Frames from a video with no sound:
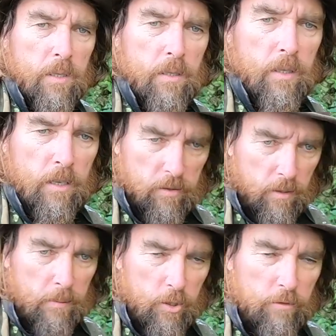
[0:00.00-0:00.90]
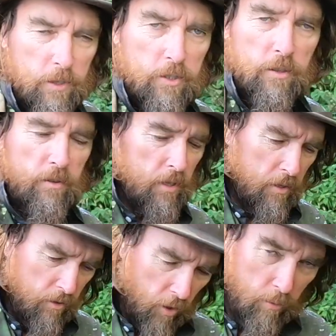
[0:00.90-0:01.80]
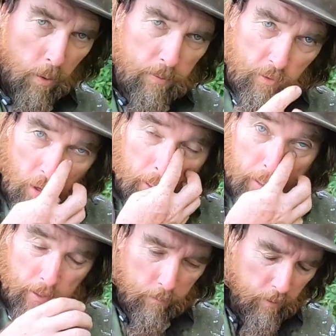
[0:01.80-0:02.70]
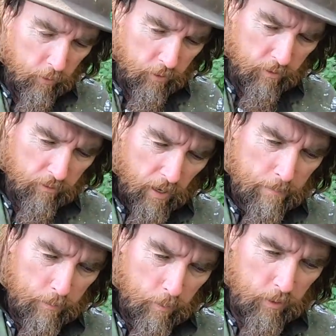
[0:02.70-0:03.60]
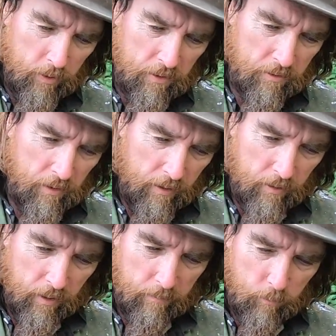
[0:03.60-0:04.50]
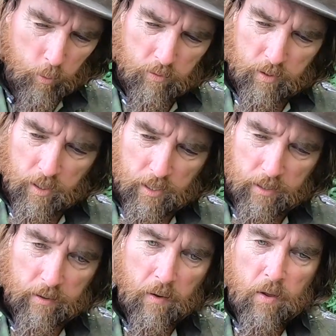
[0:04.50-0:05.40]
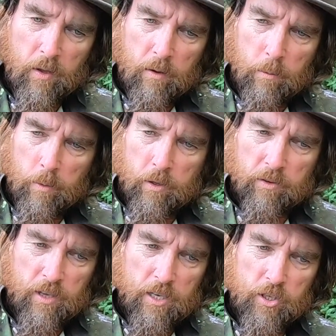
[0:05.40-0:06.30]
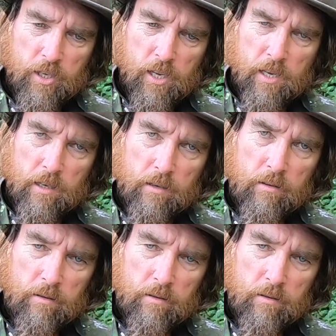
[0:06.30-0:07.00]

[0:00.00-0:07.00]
let me just finish this. So what we've got here then, we've got this twisted leader. We've got a section here